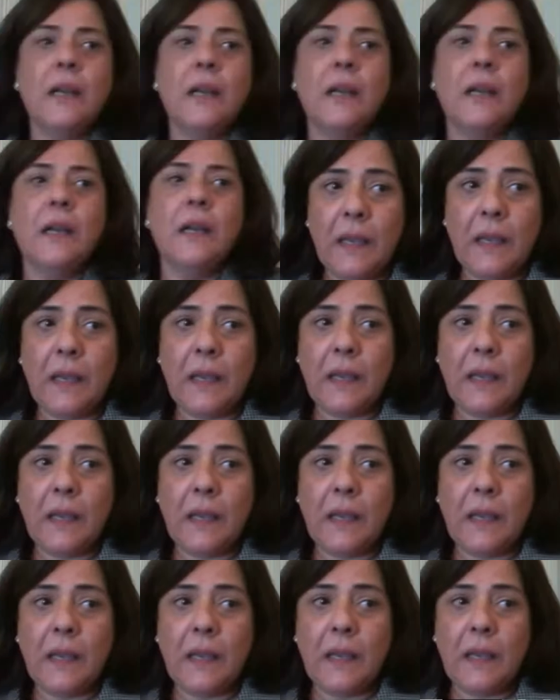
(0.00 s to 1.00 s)
big
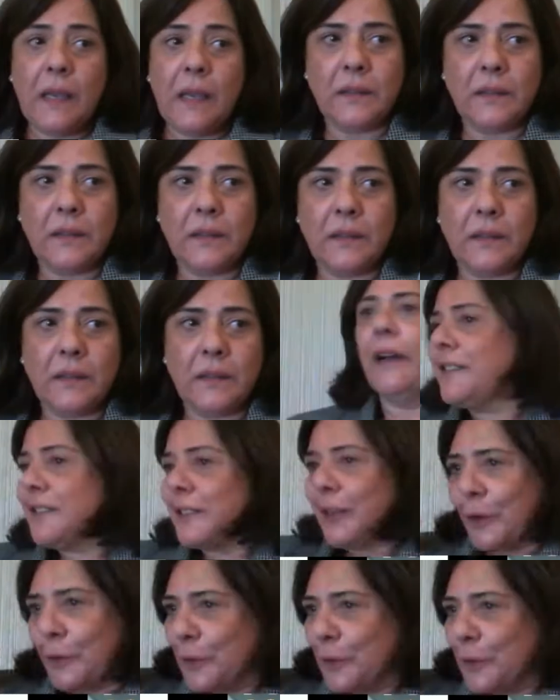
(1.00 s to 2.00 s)
ones. It's
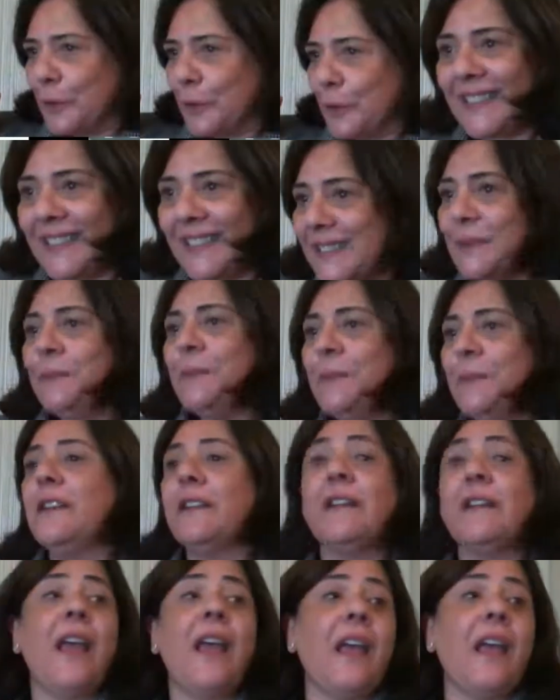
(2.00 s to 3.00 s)
almost 60
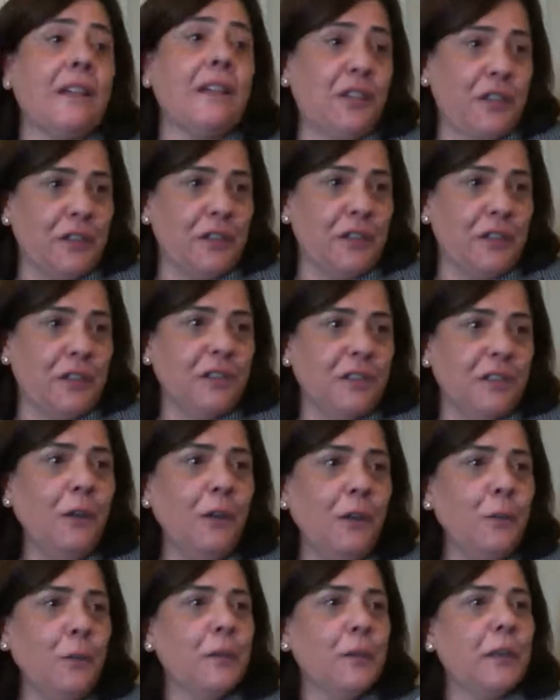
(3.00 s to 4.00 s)
million hectares.
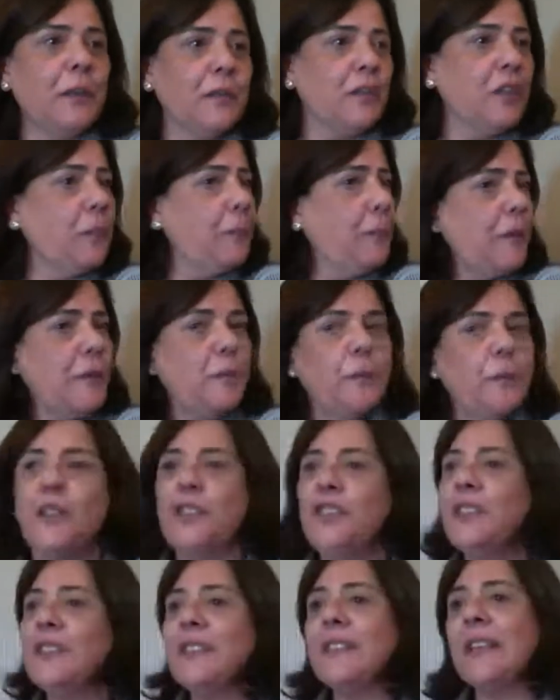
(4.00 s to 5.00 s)
Now, the
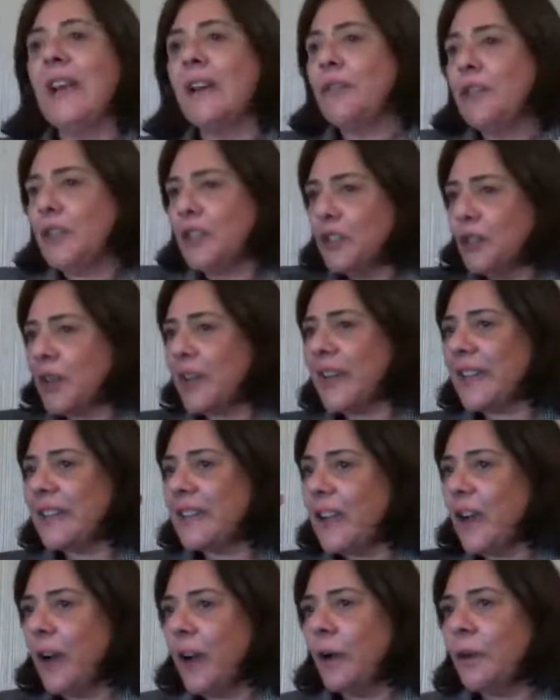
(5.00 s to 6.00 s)
PPG7, you had
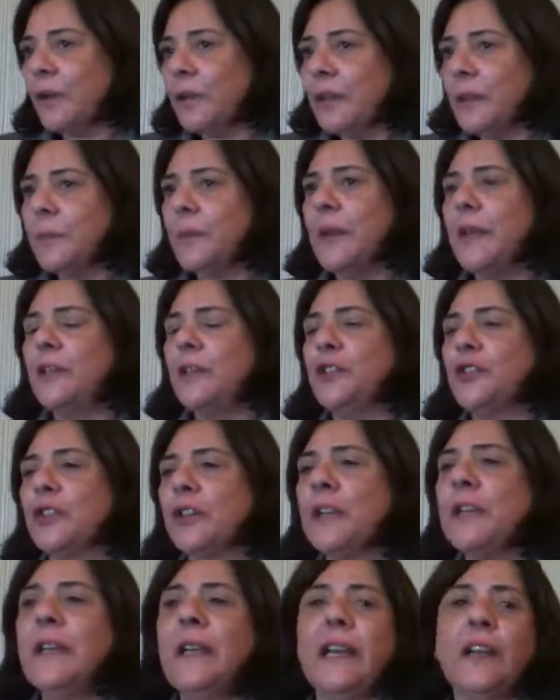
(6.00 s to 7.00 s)
all the major
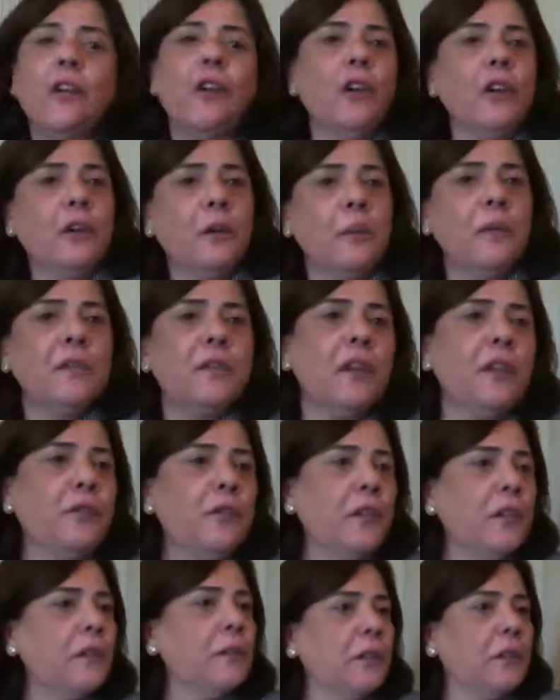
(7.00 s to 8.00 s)
economies of the
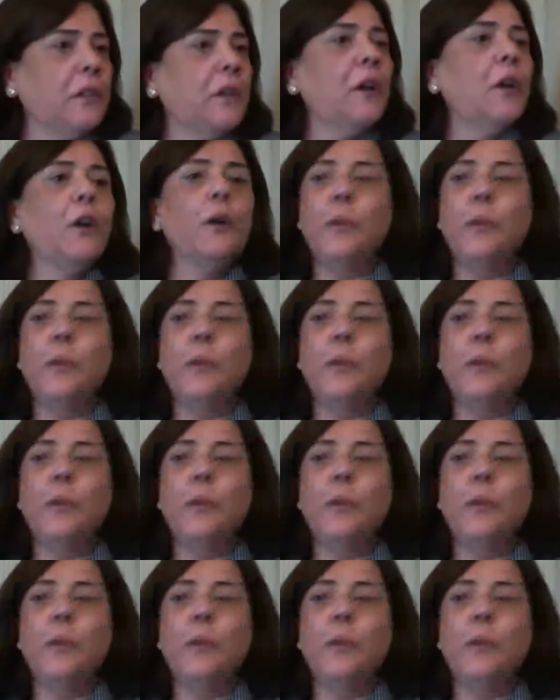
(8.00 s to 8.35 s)
globe